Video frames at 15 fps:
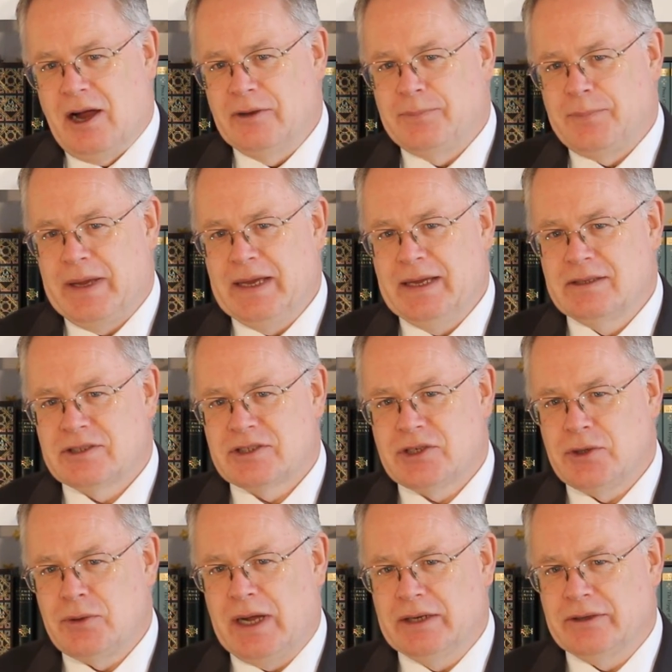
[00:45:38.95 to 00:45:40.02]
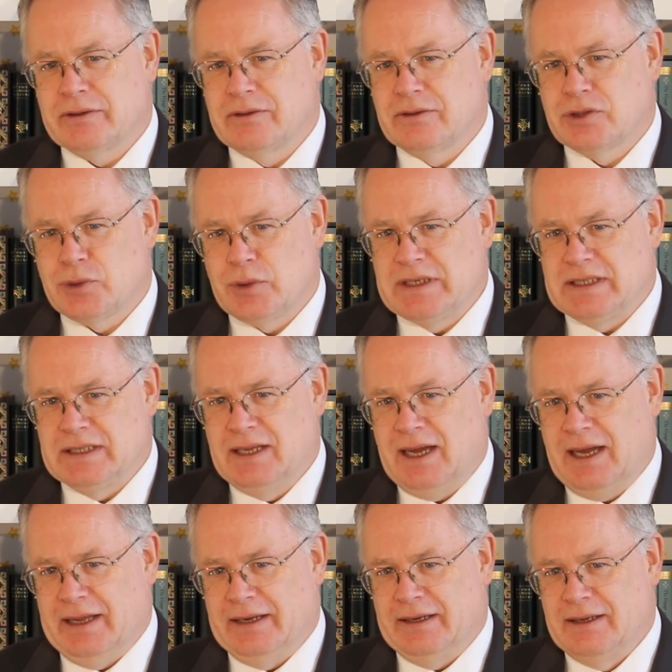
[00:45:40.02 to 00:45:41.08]
On page
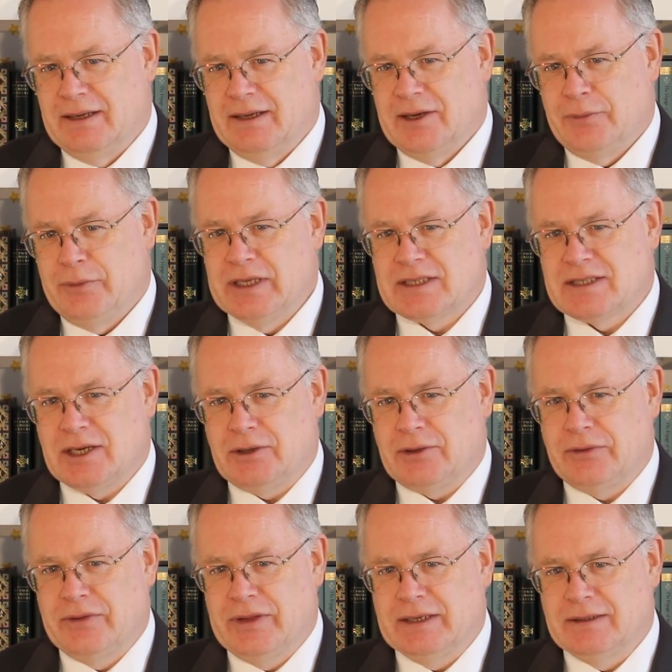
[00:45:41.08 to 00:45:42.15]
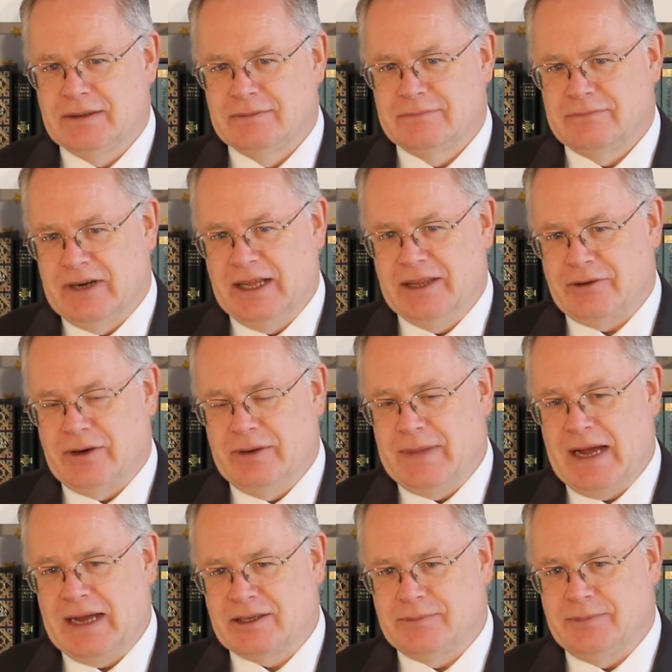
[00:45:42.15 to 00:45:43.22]
229, we are told that, rather
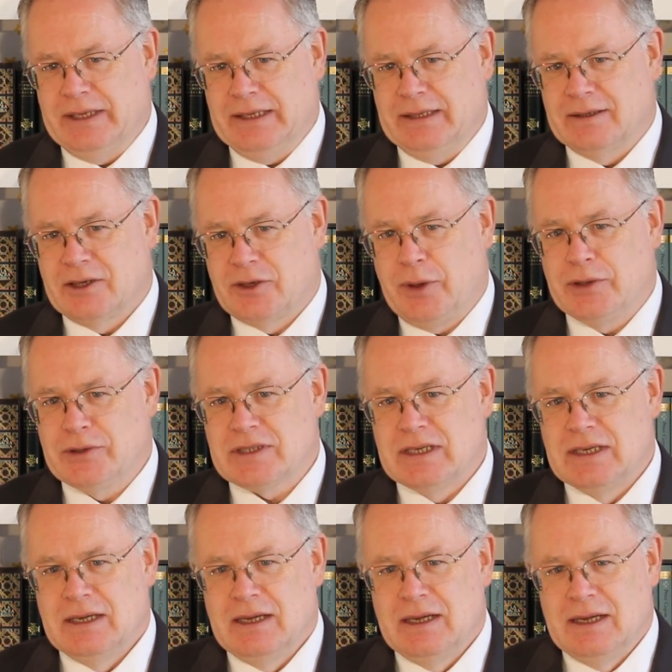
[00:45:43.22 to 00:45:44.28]
remarkably, quote,